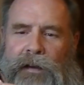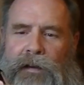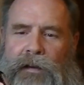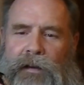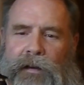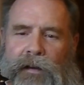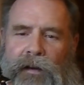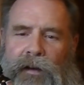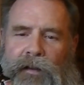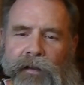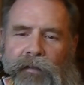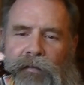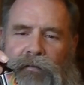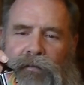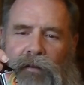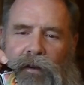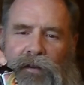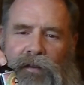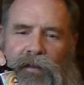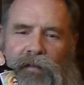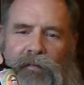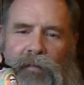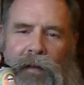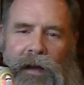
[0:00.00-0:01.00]
on the front of
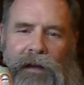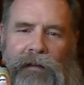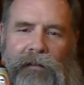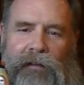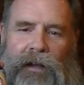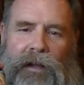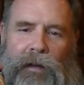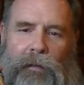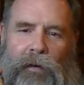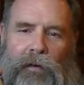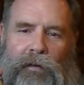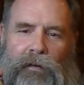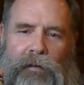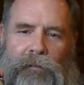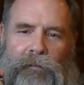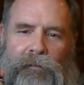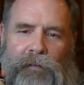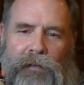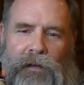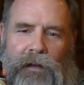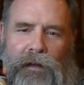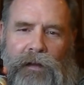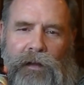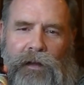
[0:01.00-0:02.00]
my label
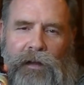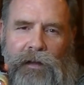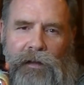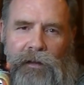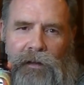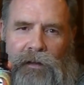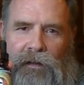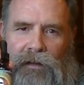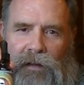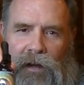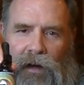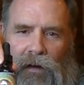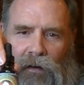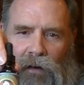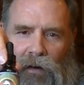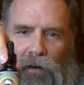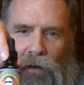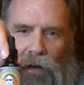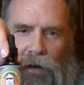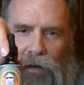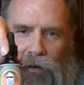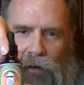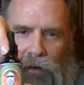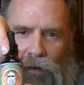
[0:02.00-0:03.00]
in the yellow, I don't
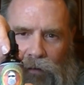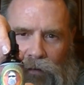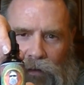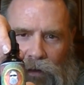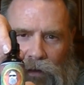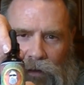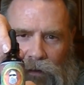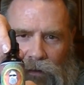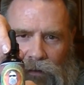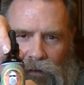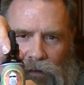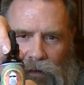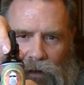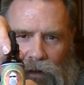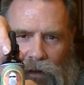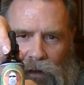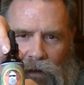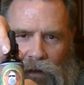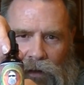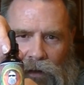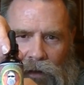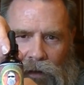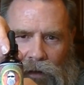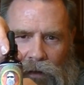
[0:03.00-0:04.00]
know if you can see it,
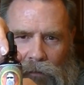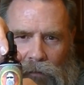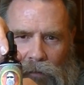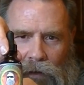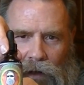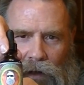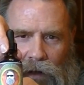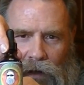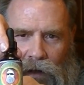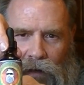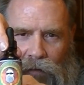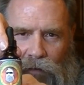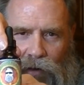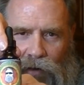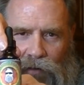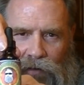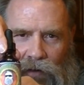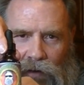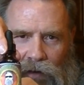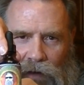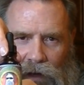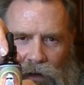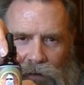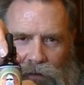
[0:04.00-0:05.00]
but I've also
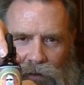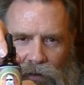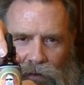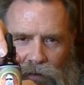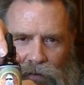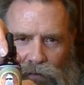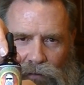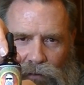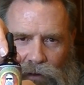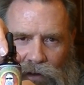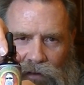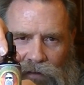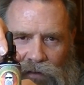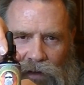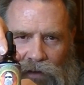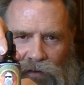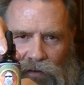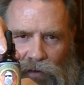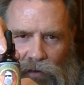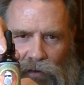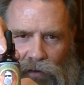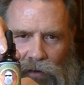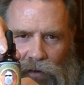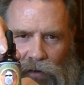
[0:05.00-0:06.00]
got those 3 essential
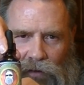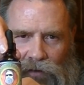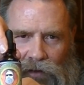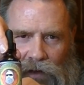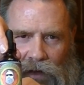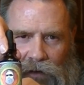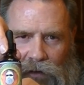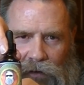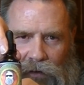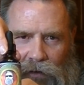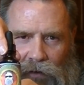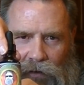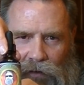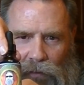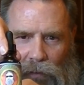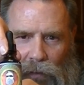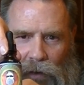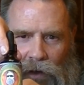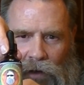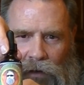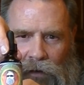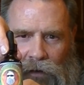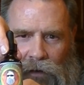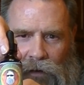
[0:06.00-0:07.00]
oils on there as well.
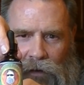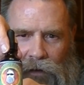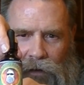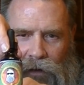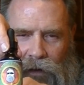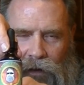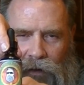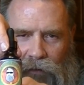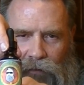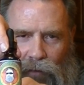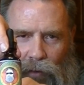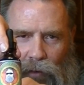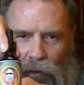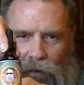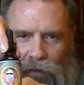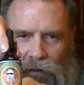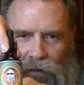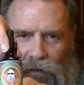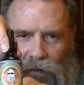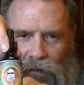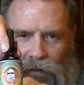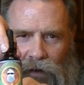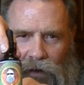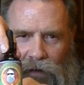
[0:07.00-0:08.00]
And of course it
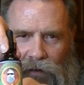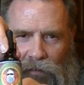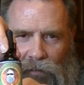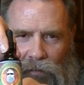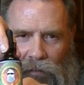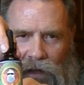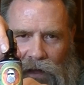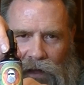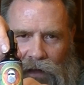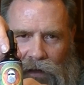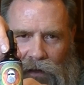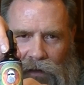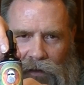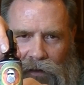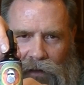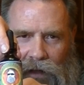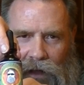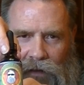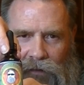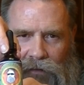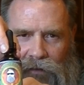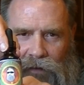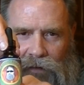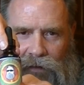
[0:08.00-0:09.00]
says made in
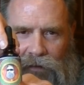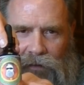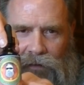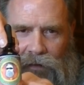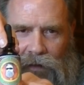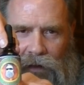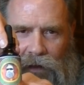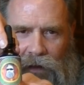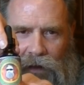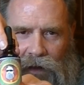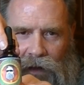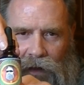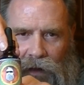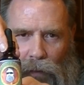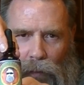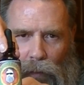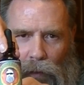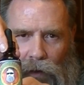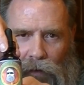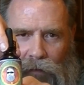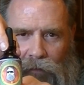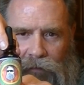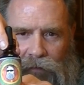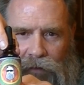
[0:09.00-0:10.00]
Texas and 1
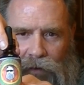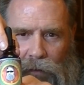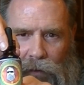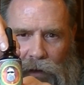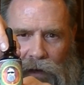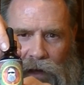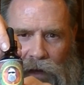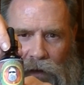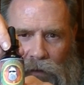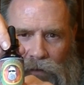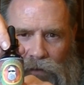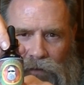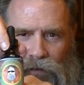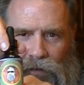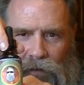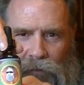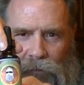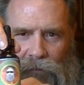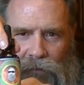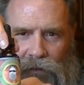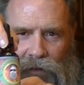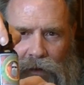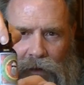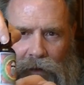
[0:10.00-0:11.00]
fluid ounce.
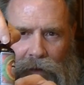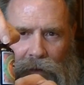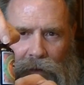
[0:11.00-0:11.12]
So